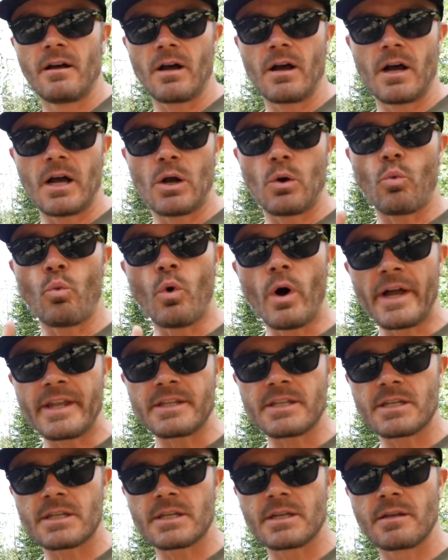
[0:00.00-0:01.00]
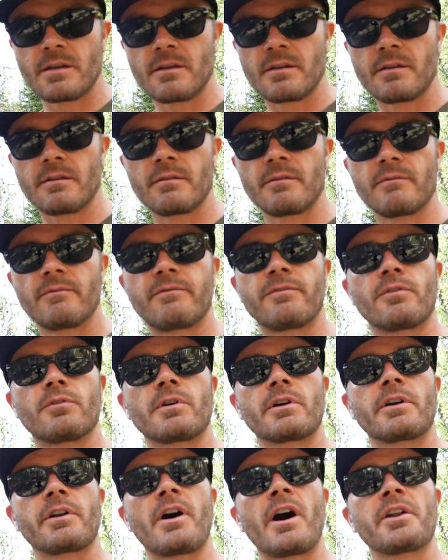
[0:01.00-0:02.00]
uh, once
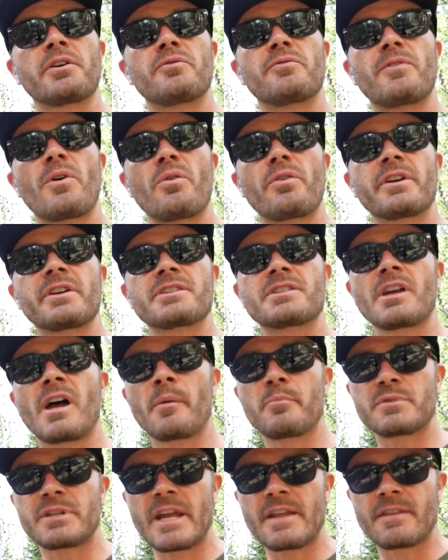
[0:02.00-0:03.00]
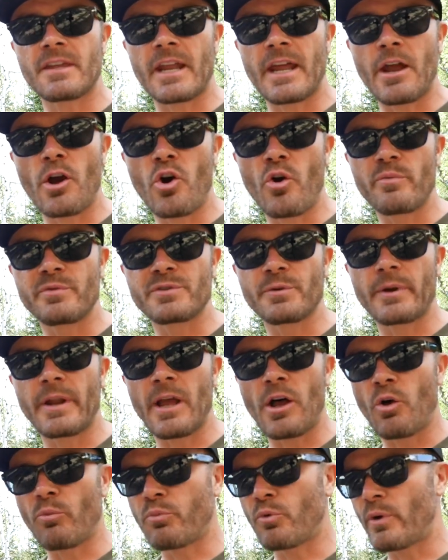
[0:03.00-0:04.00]
for an autofocus update that I hoped would
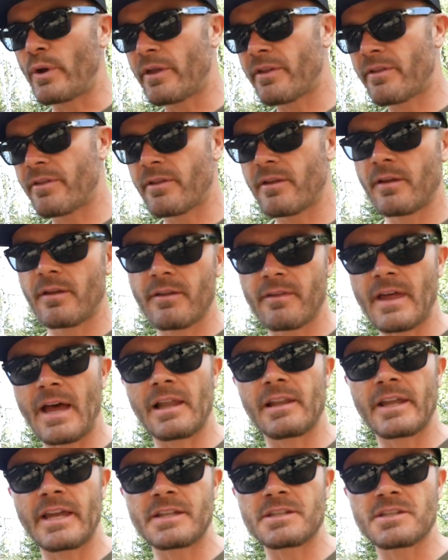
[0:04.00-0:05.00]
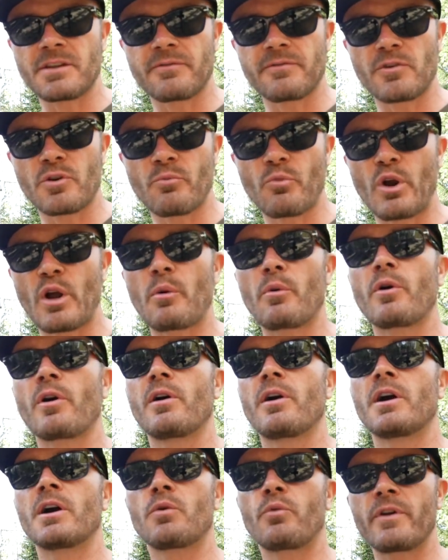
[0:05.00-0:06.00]
help with that lens, a firmware,
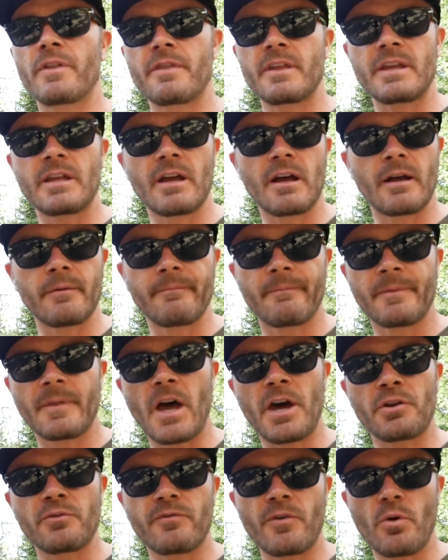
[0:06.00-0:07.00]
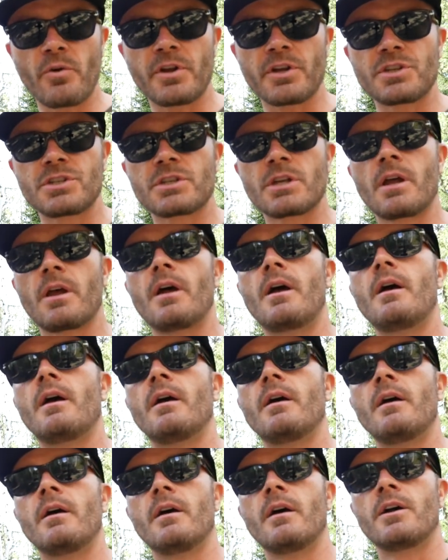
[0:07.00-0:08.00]
or with the uh, autofocus
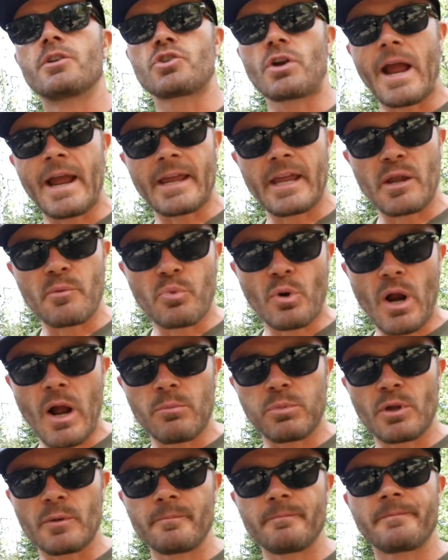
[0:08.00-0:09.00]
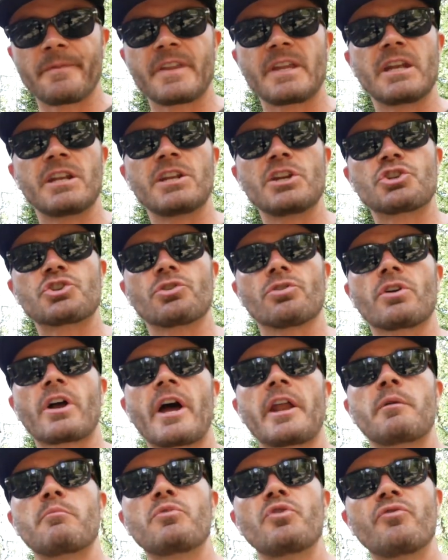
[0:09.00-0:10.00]
tracking problem, the initial
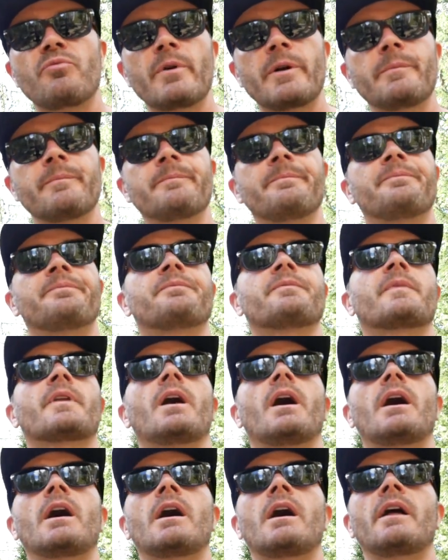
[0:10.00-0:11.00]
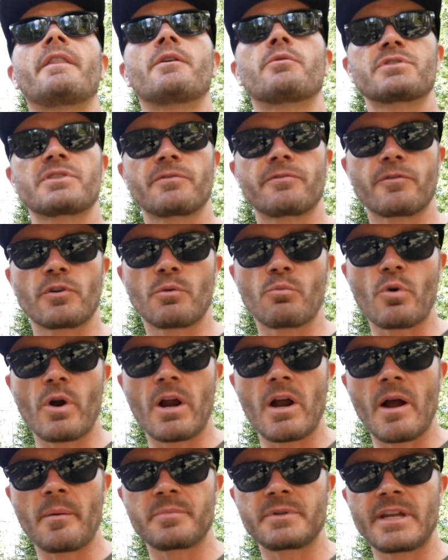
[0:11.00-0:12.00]
kind of movement. Uh, there was a
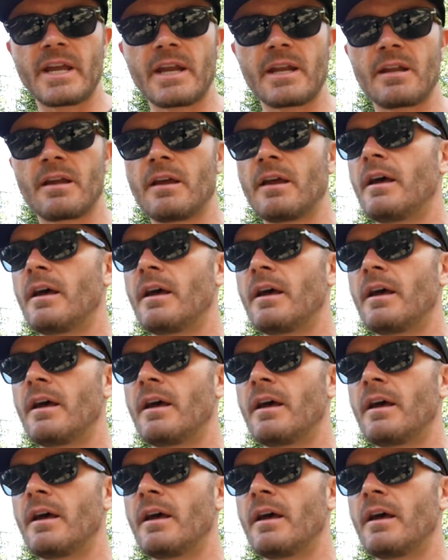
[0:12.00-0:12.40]
firmware update.